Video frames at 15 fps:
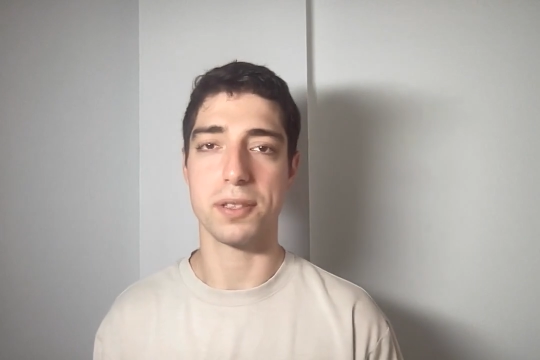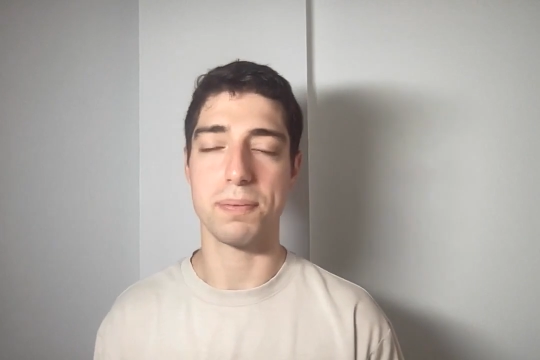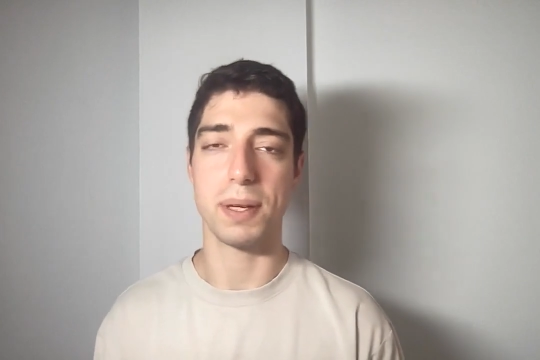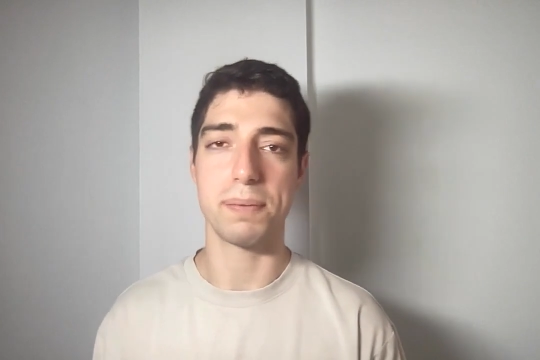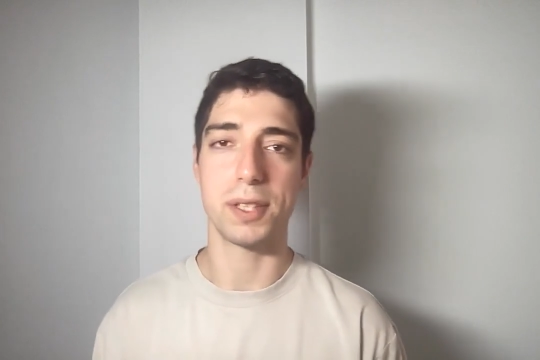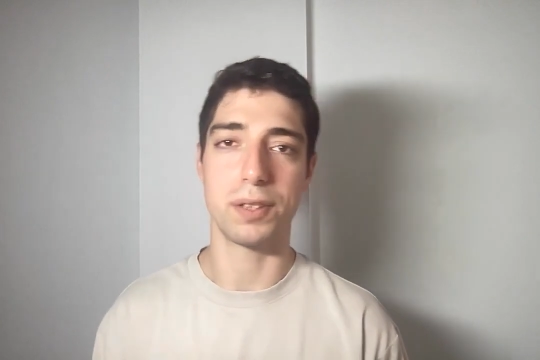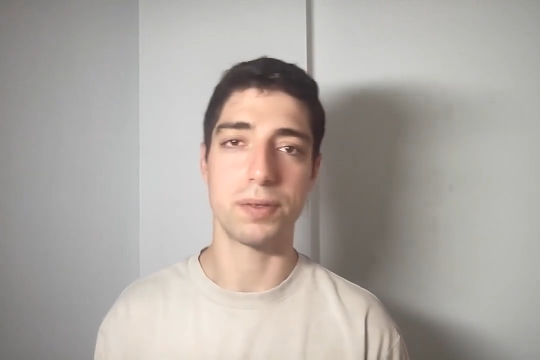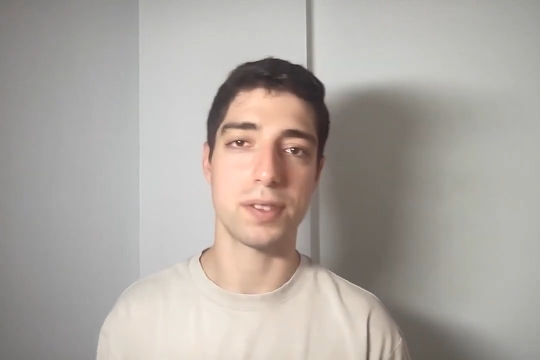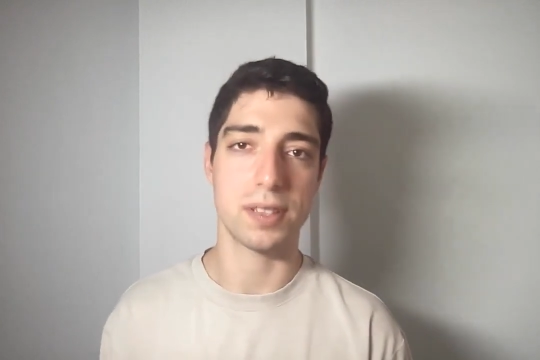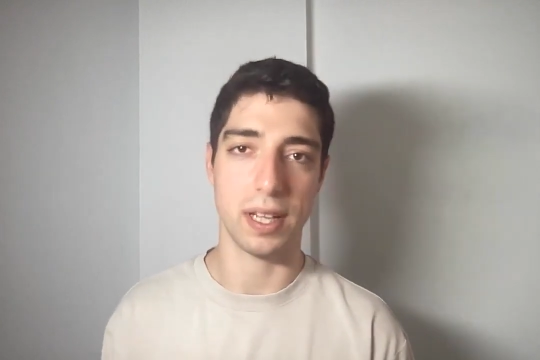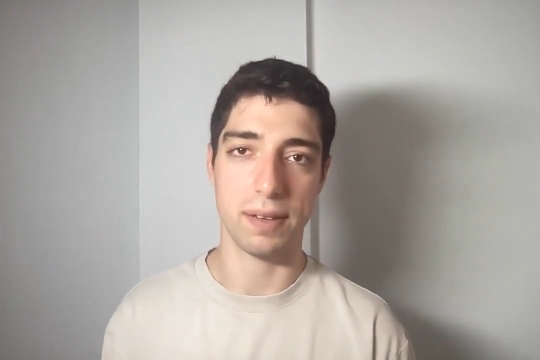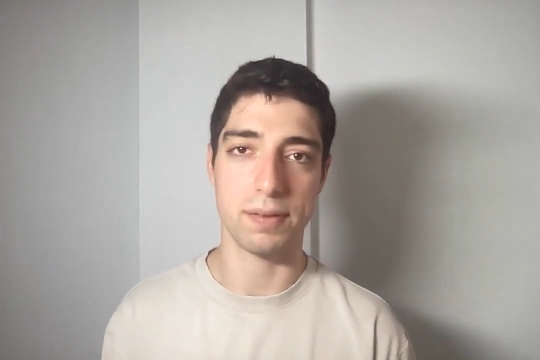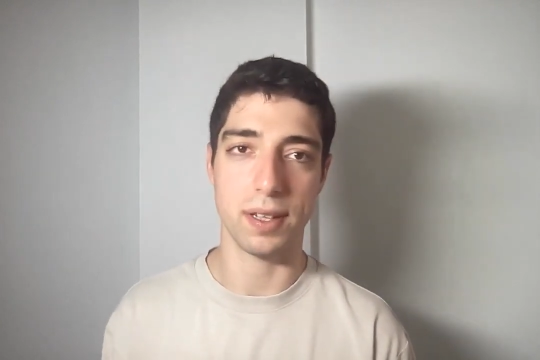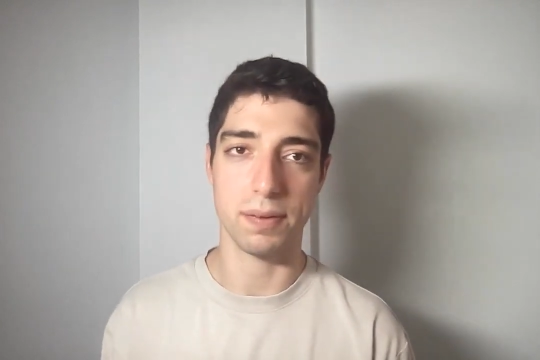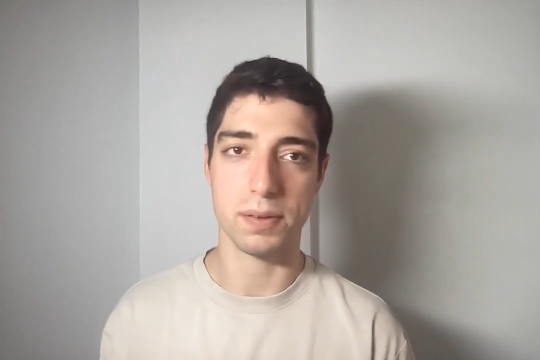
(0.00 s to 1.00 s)
Maybe you've
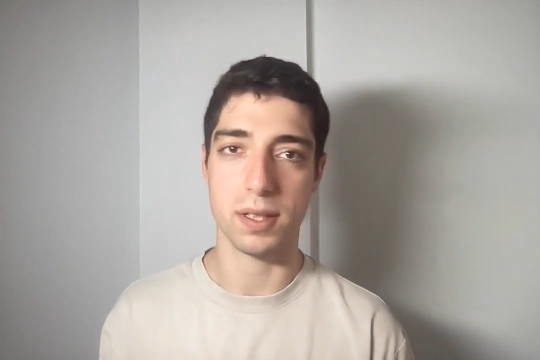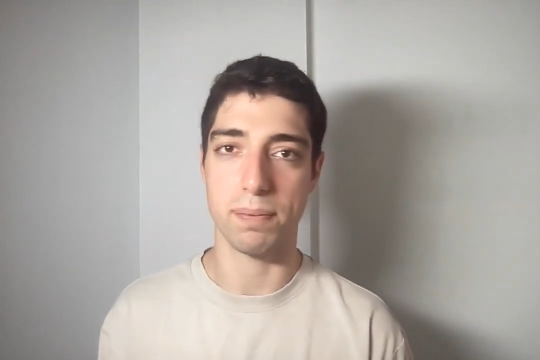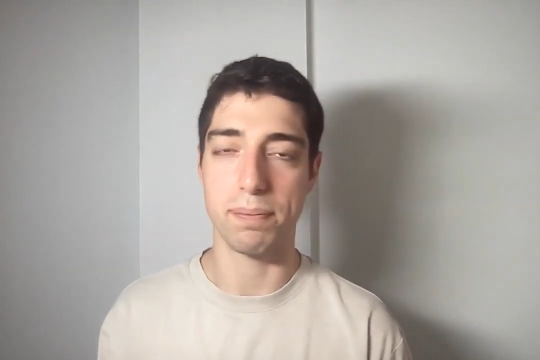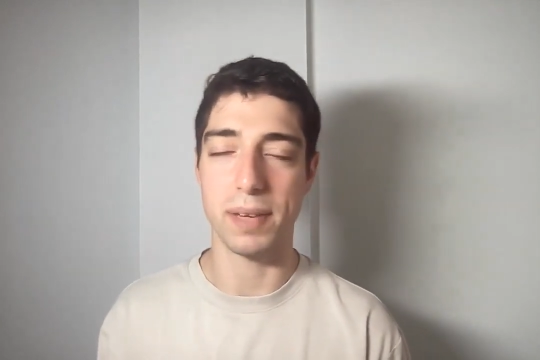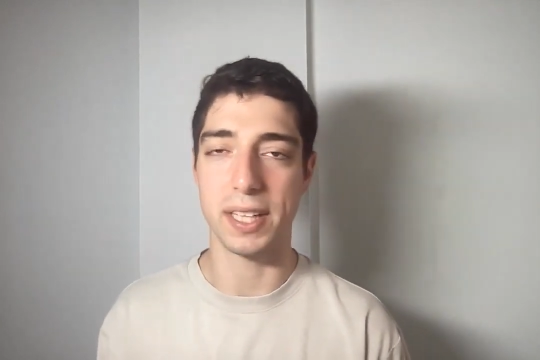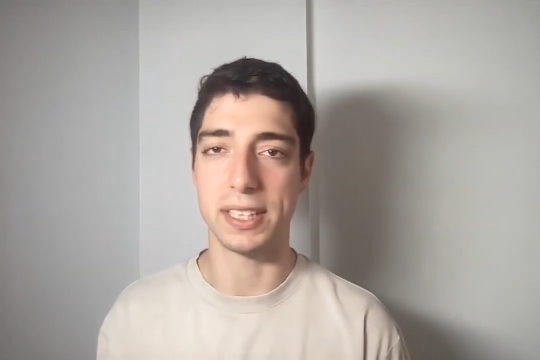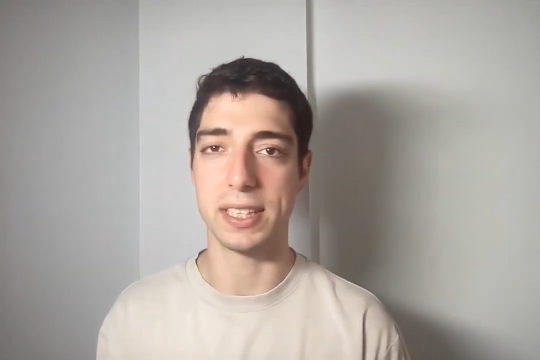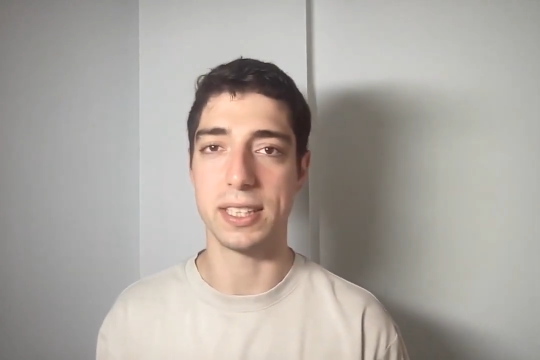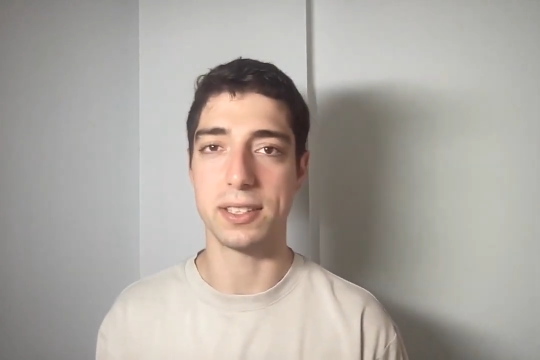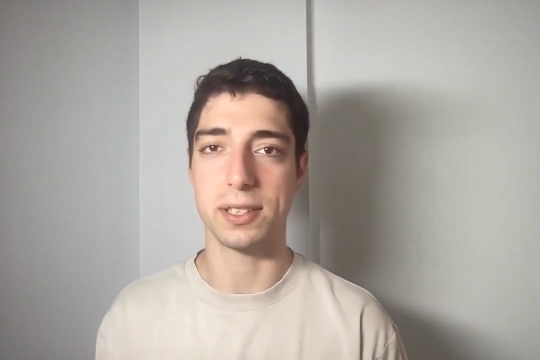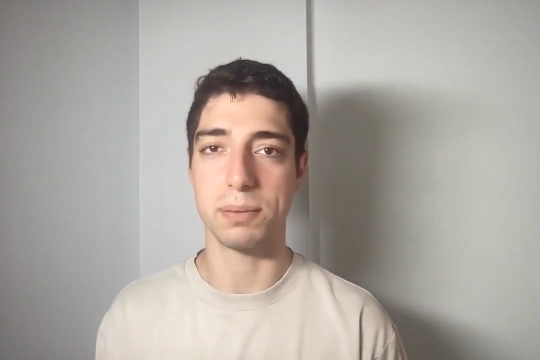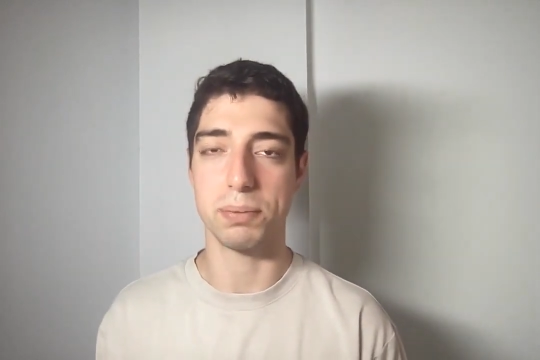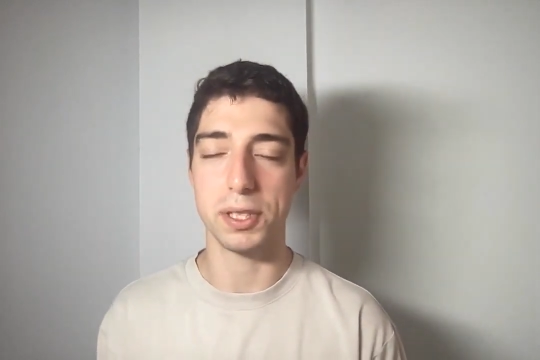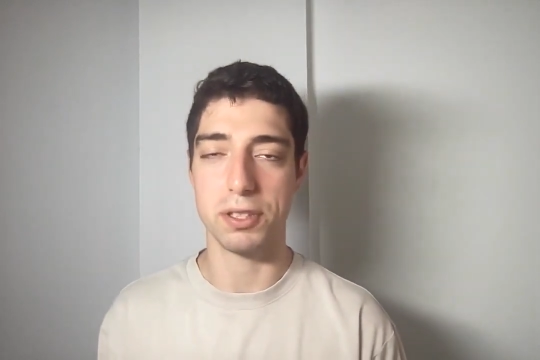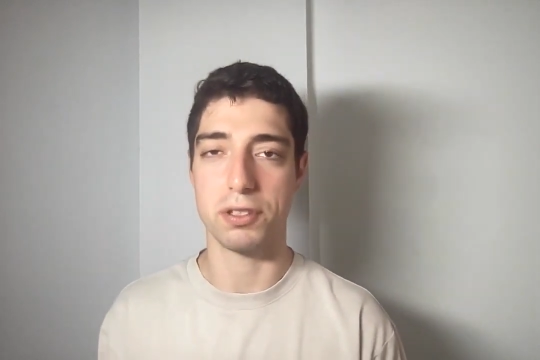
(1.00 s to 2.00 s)
saved up some money
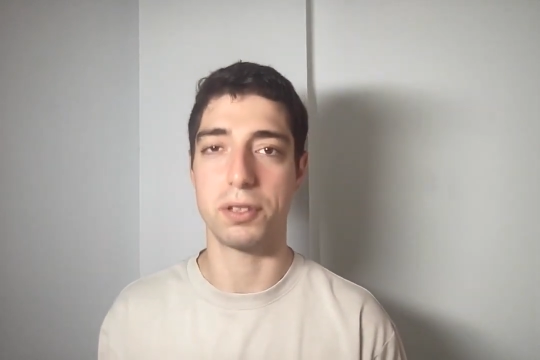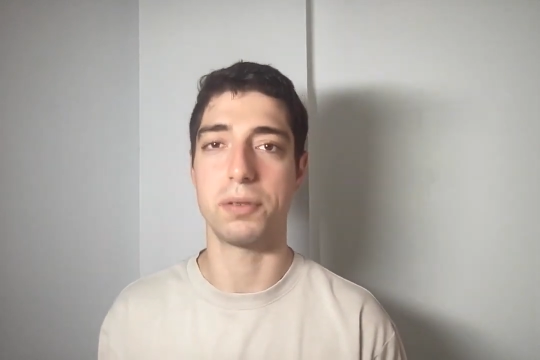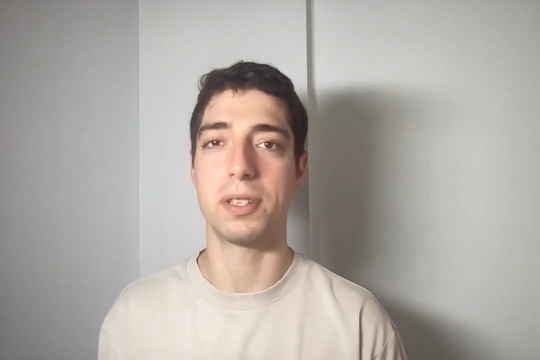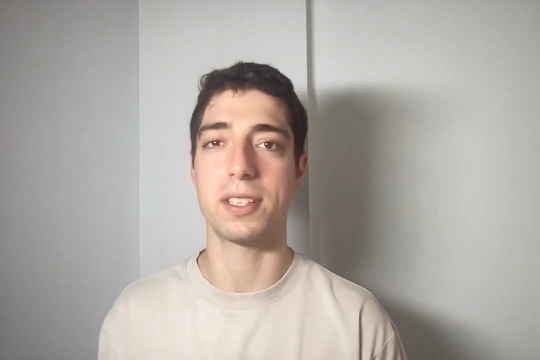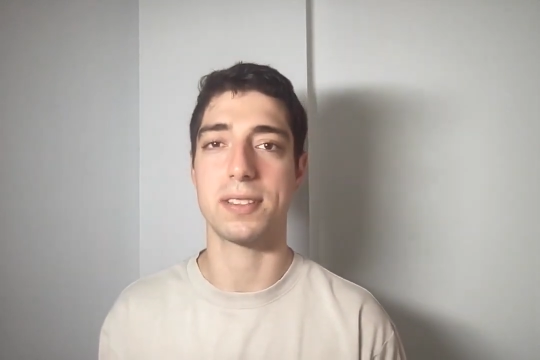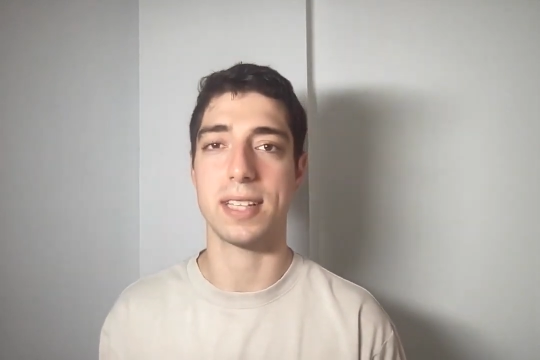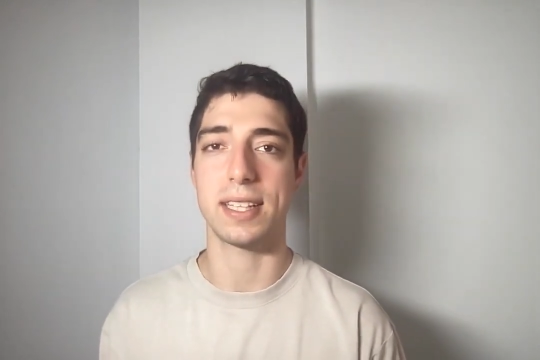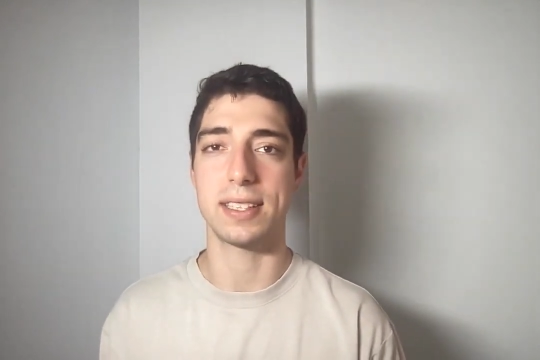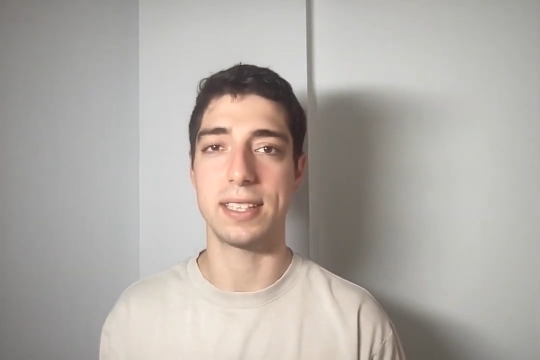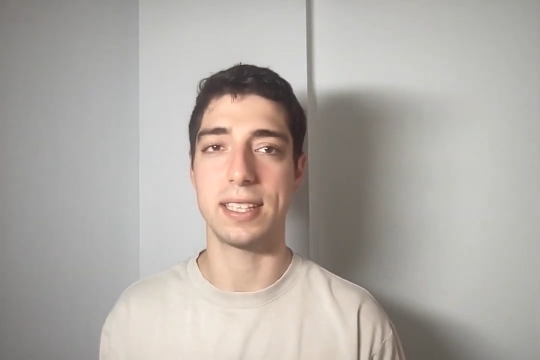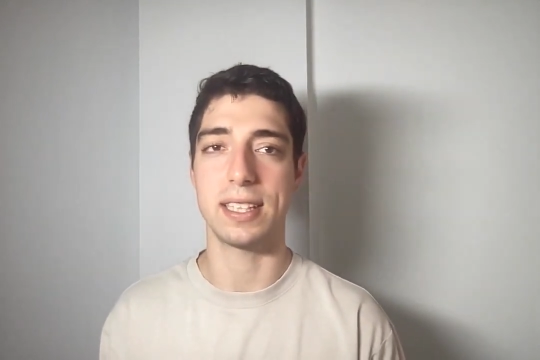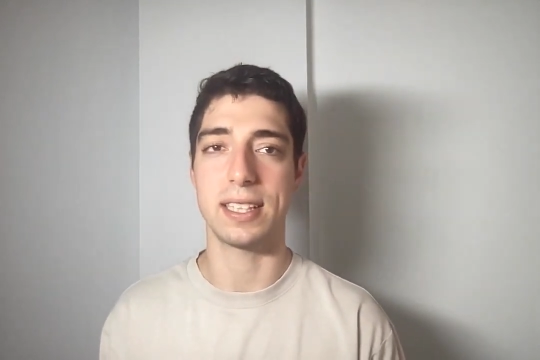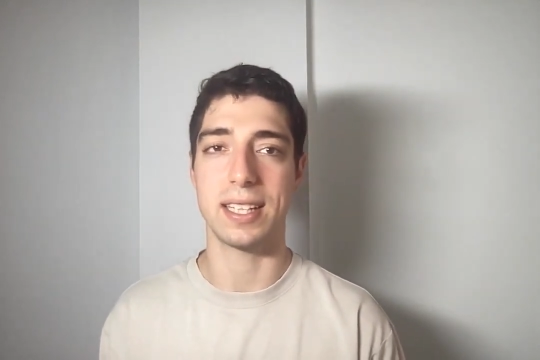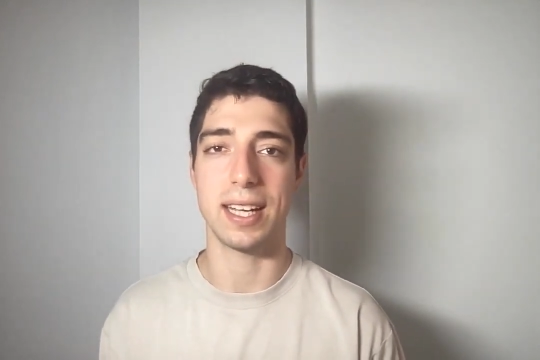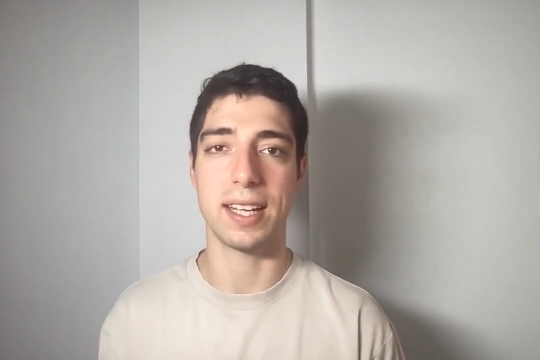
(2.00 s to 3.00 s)
to pursue this idea,